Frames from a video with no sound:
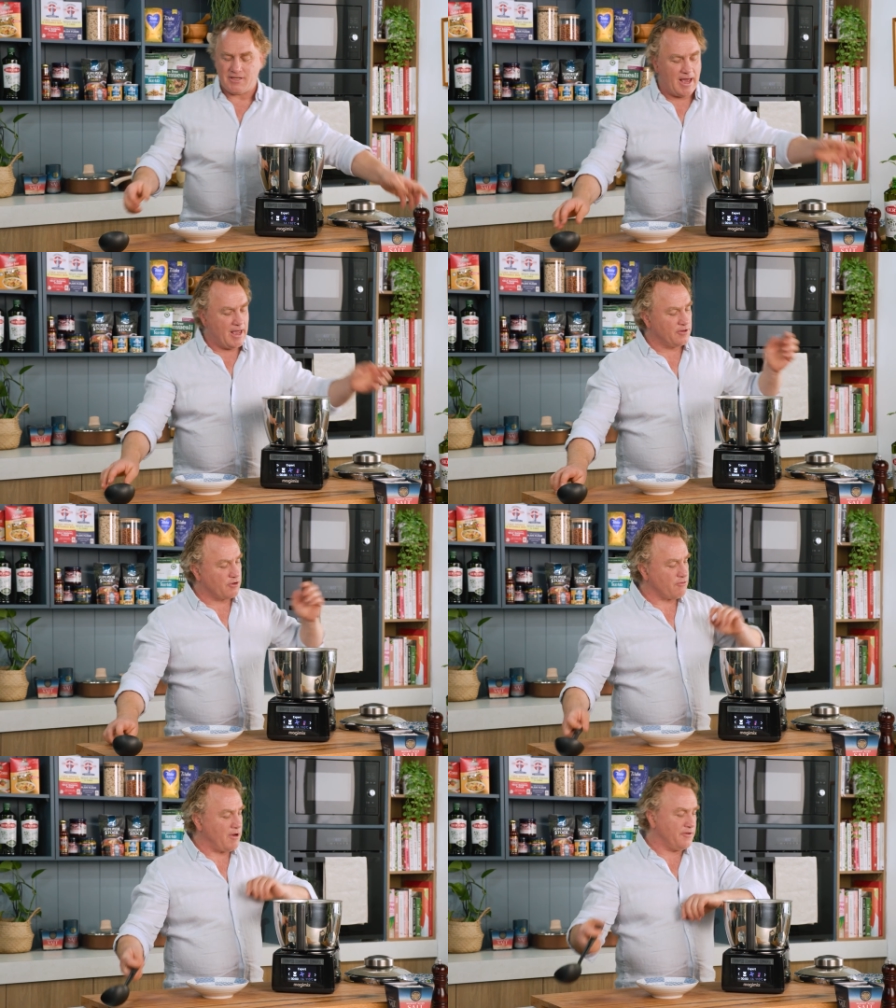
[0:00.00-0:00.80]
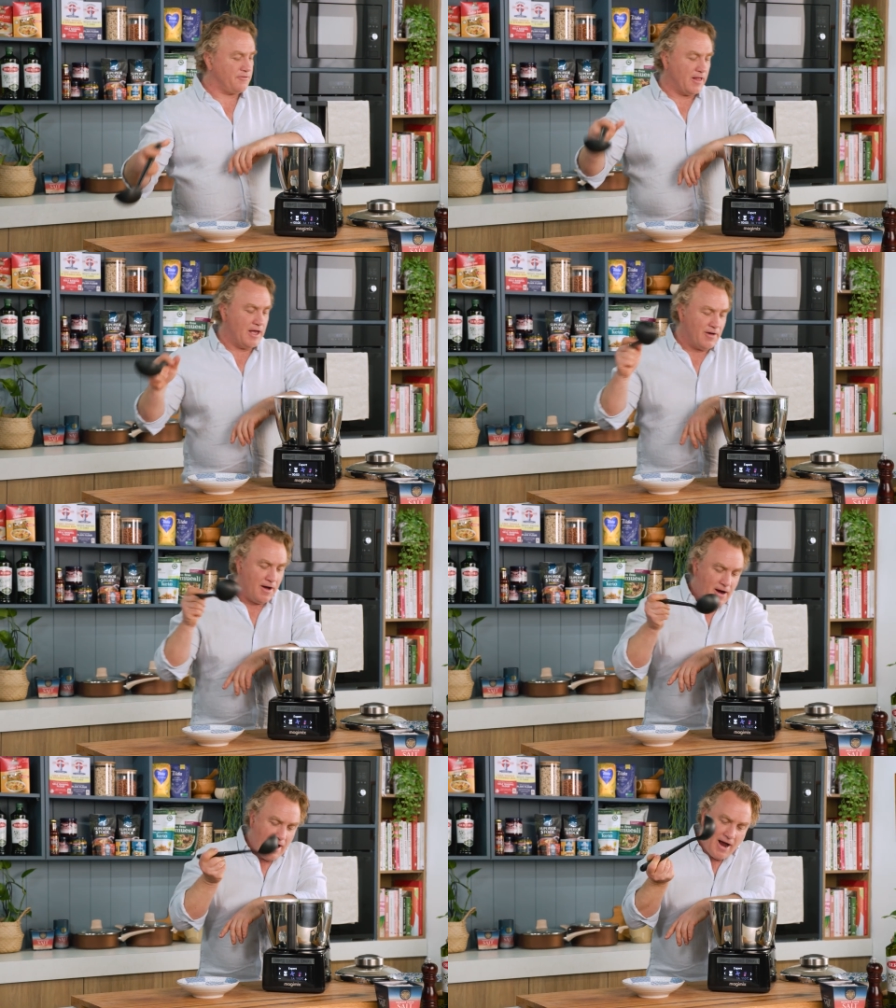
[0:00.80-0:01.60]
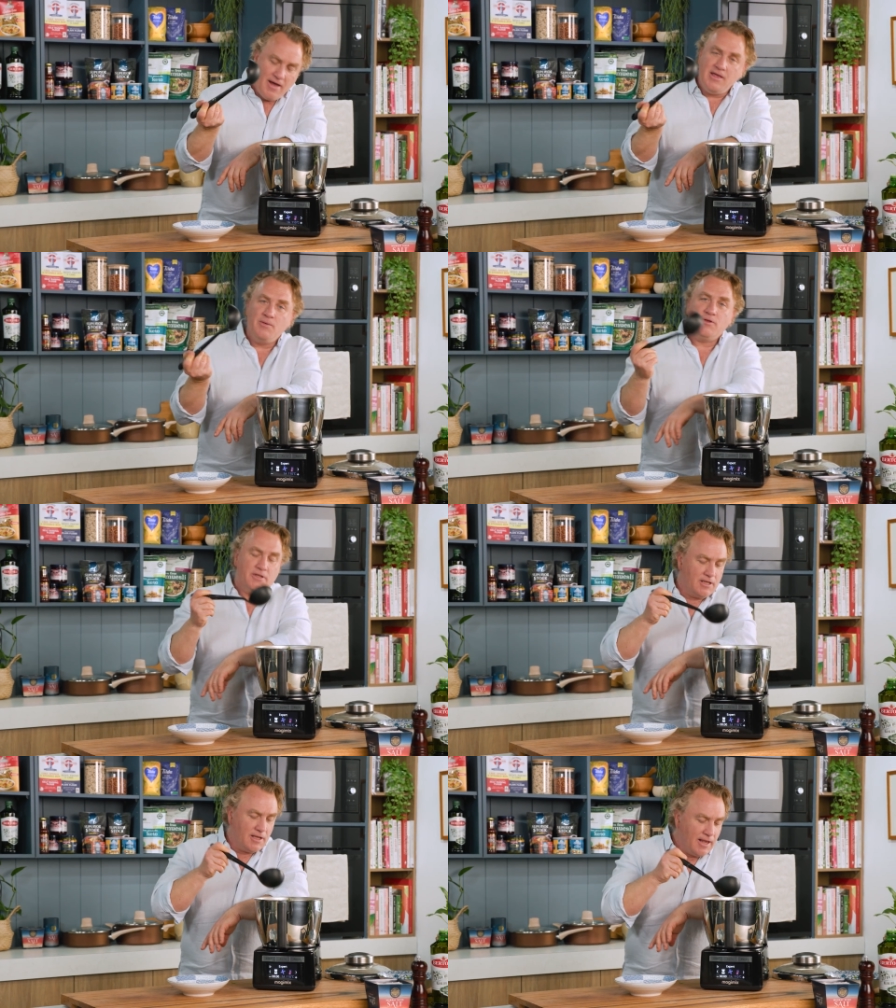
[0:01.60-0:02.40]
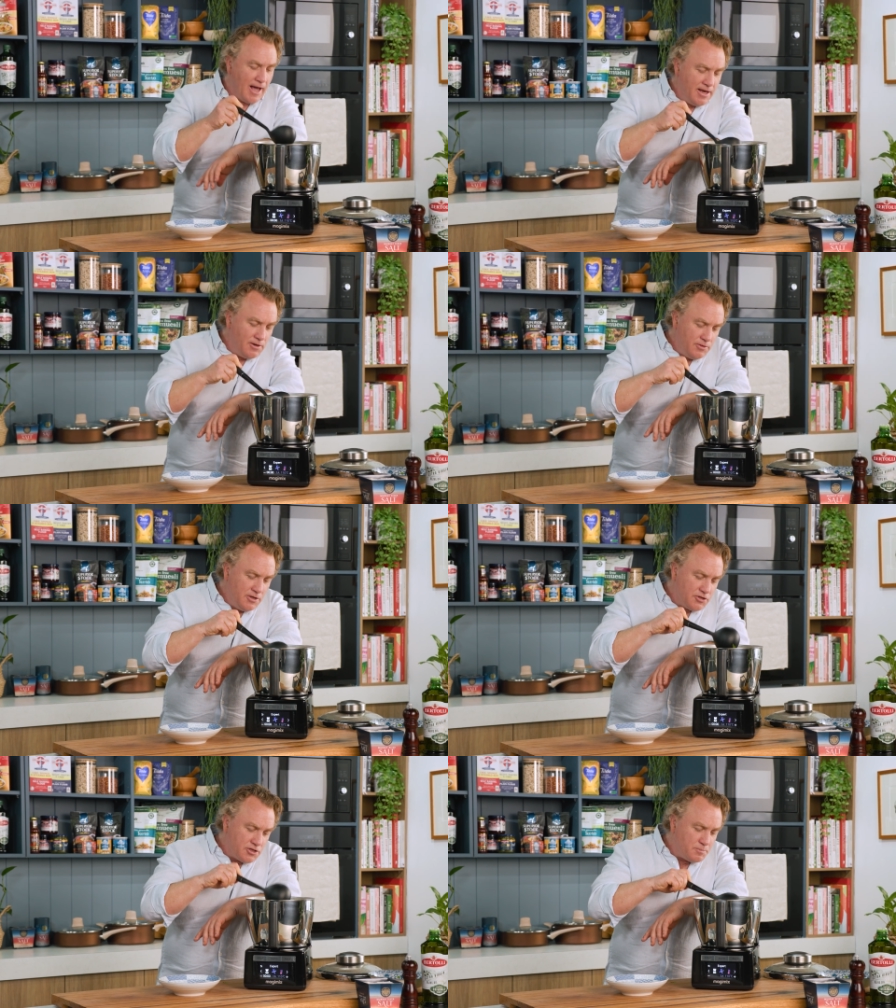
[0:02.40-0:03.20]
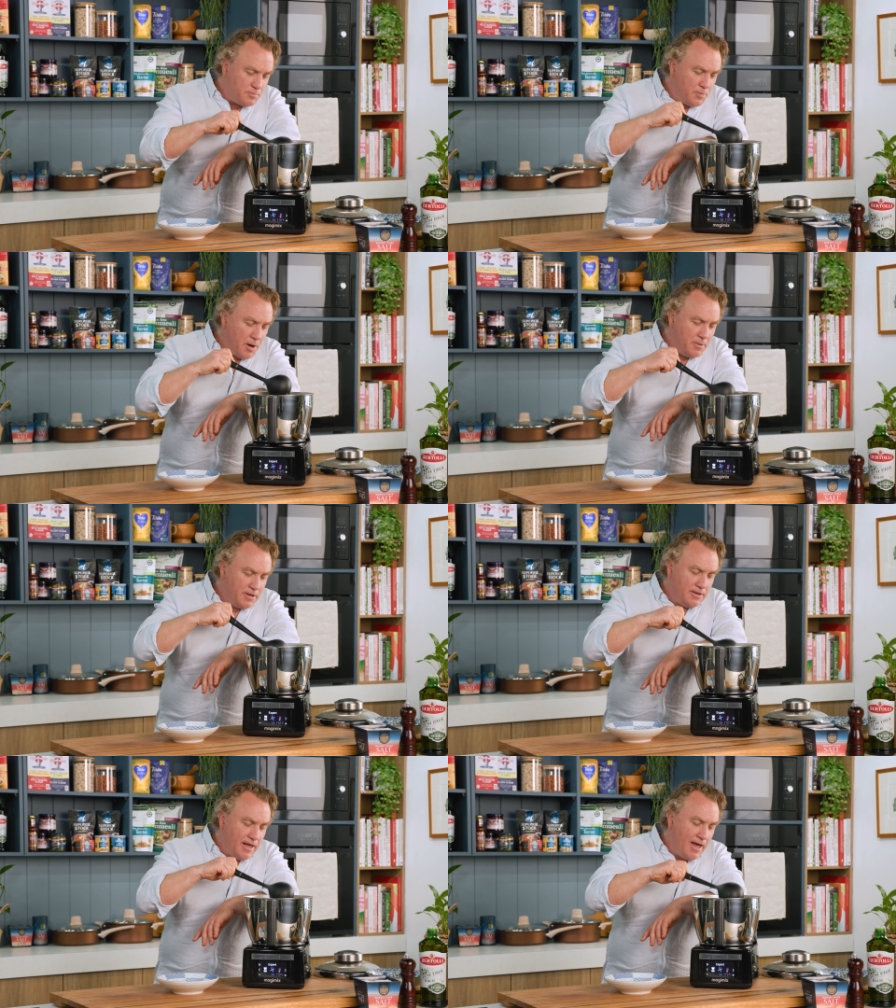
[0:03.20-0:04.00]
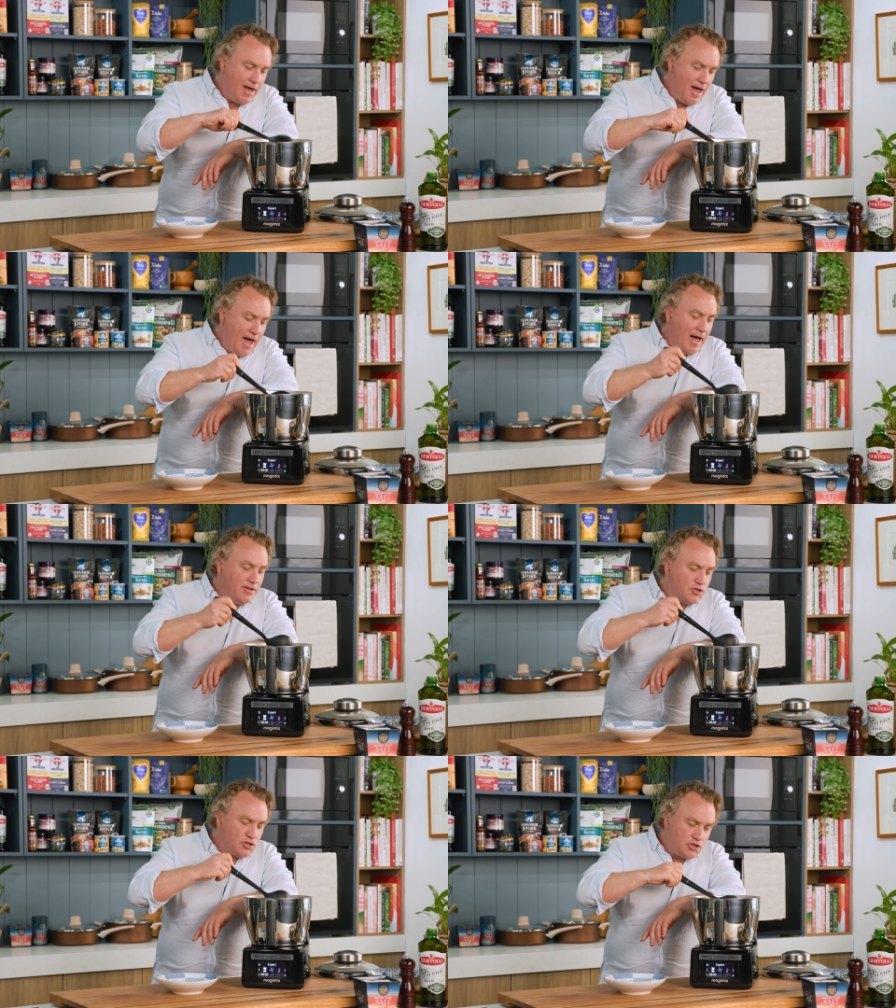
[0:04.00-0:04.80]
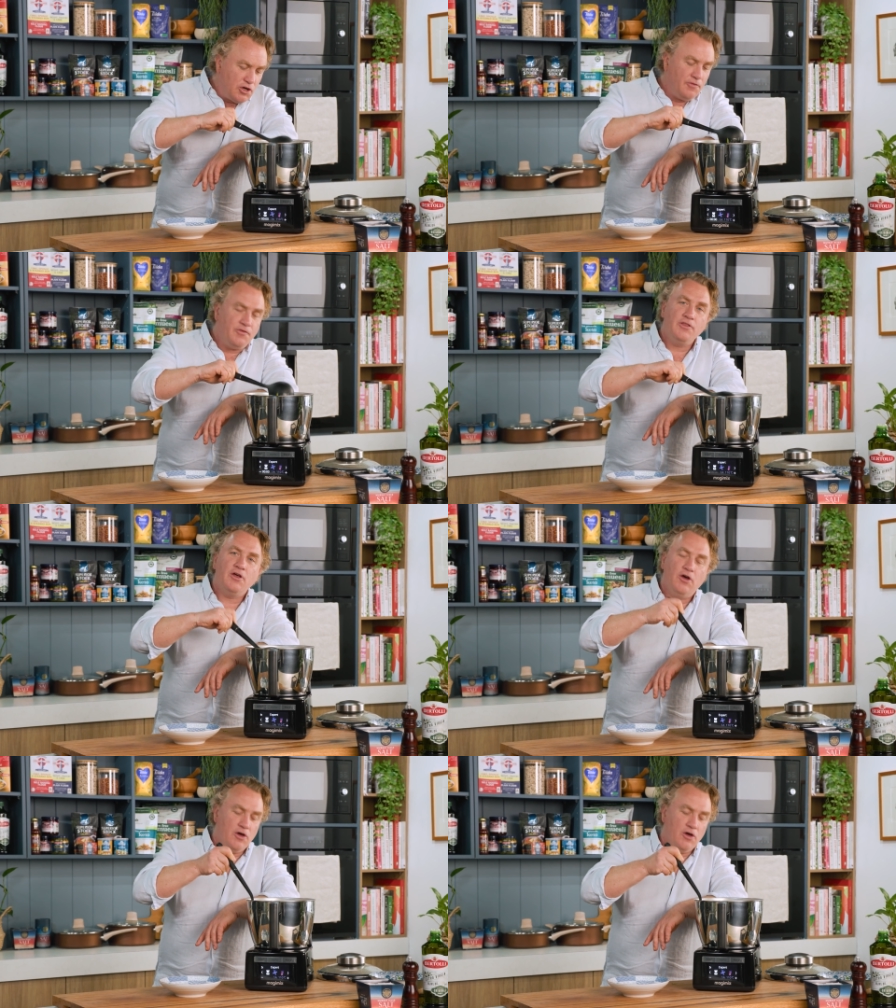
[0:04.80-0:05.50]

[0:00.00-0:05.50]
and great flavour. And then with a little ladle, you just pop it in there and soften the